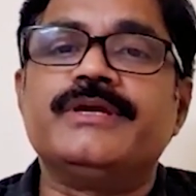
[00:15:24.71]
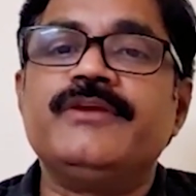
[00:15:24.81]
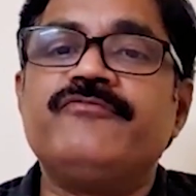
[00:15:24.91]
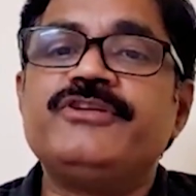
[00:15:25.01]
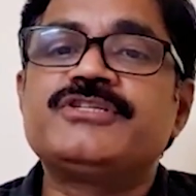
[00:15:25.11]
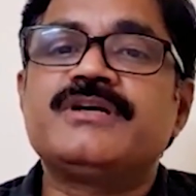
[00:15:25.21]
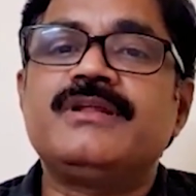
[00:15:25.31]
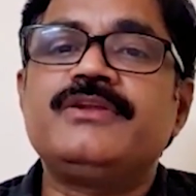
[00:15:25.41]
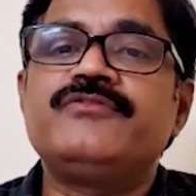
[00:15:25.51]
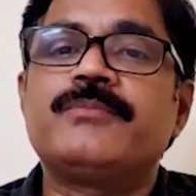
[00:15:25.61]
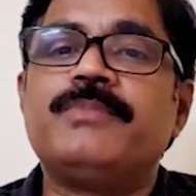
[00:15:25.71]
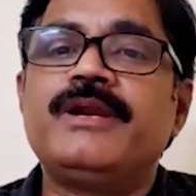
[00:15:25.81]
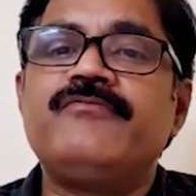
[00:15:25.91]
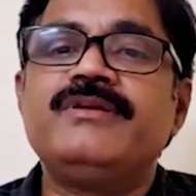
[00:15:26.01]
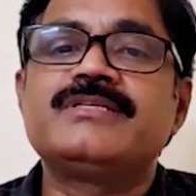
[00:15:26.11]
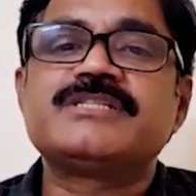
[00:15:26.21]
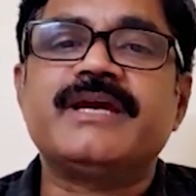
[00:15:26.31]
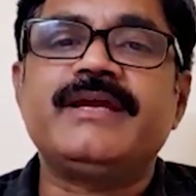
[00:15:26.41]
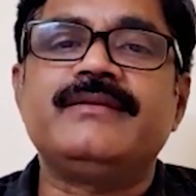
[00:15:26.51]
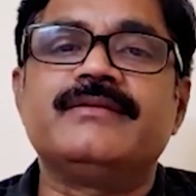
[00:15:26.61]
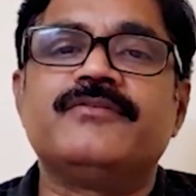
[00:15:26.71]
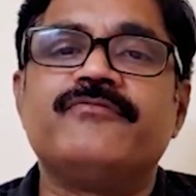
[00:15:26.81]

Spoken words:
in which color your blood will shine